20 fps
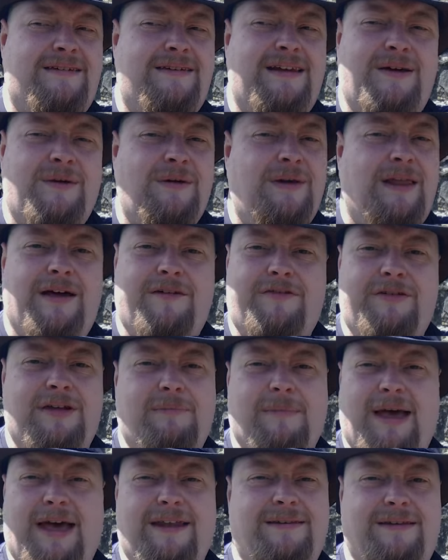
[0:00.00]
no
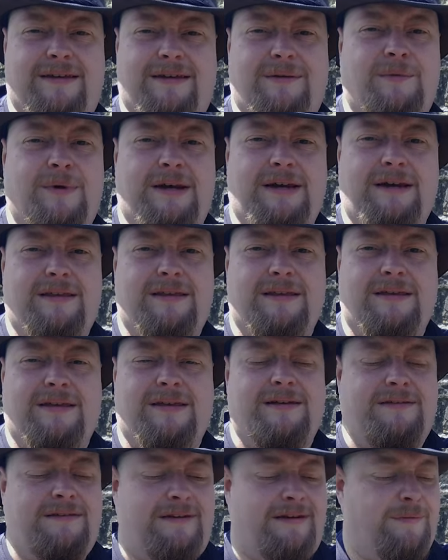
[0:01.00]
laughing matter when you
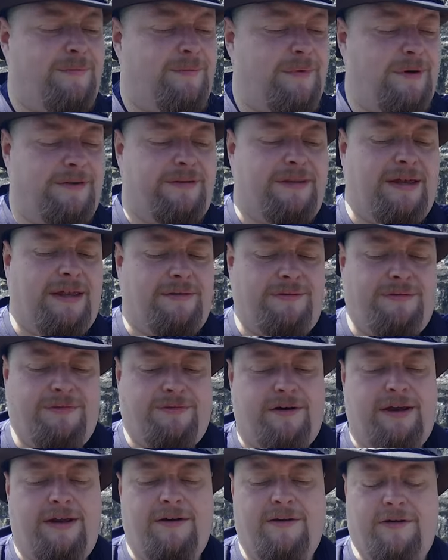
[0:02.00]
consider what that
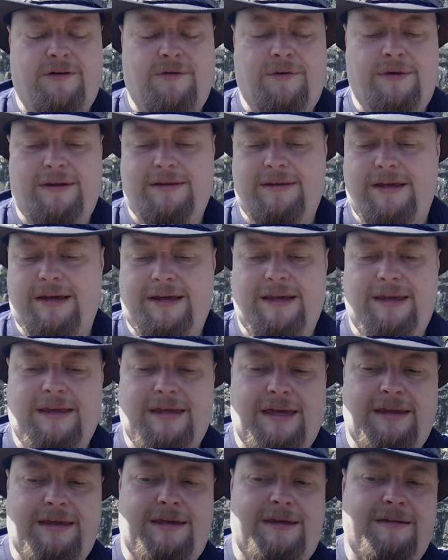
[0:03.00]
300 quid, that can
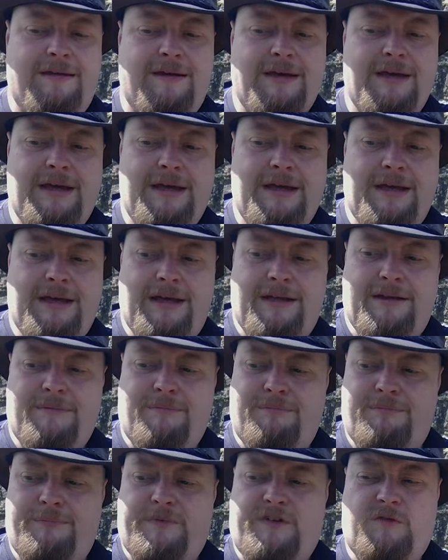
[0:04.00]
get you
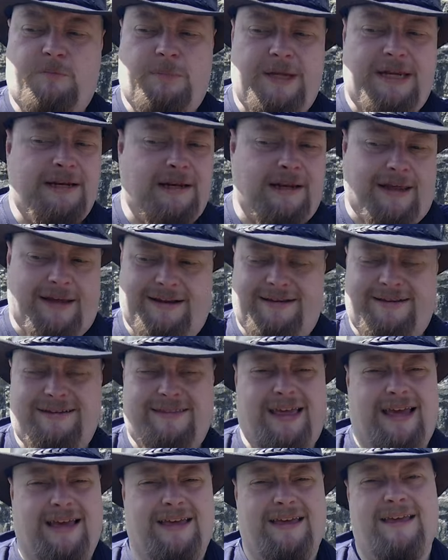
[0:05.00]
speed
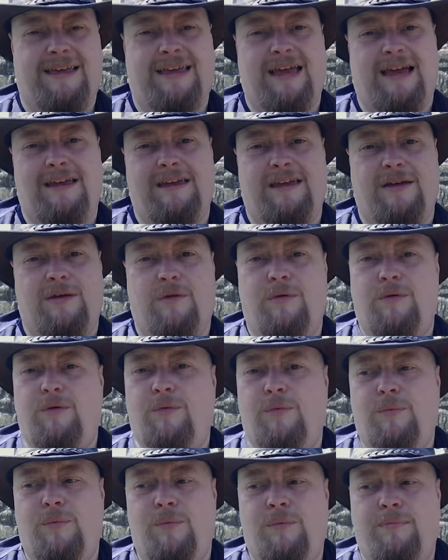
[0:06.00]
lights, that can get
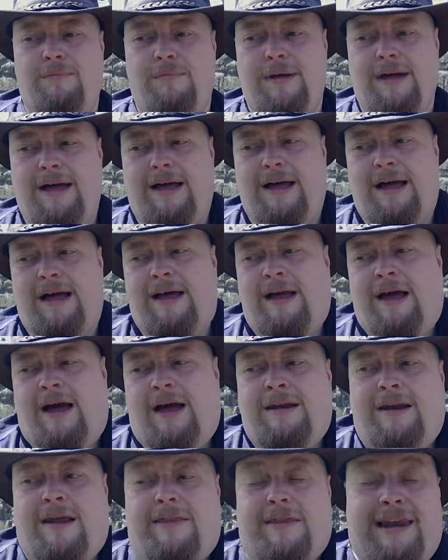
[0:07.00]
you
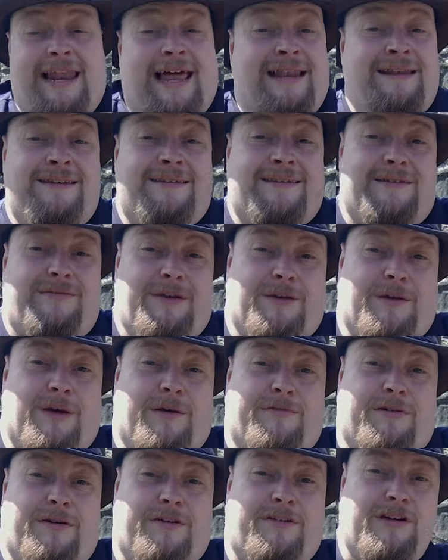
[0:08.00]
another lens if you
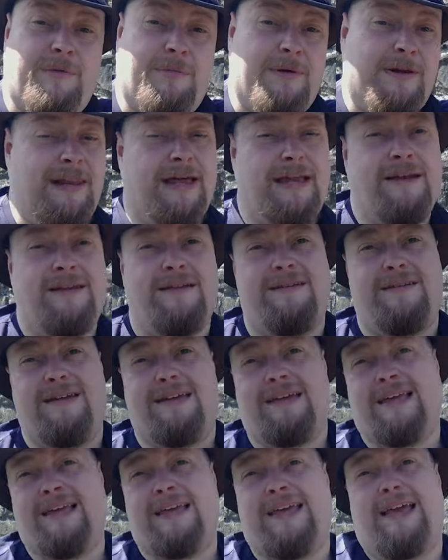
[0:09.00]
go for a cheaper lens,
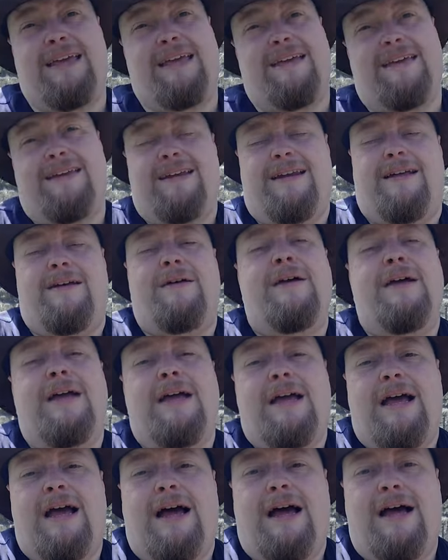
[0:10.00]
it can get you, you
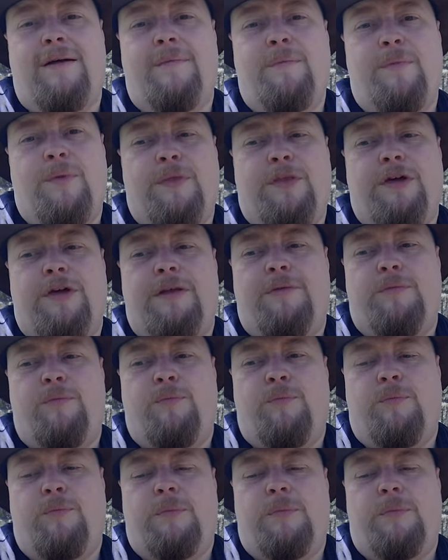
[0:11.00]
know,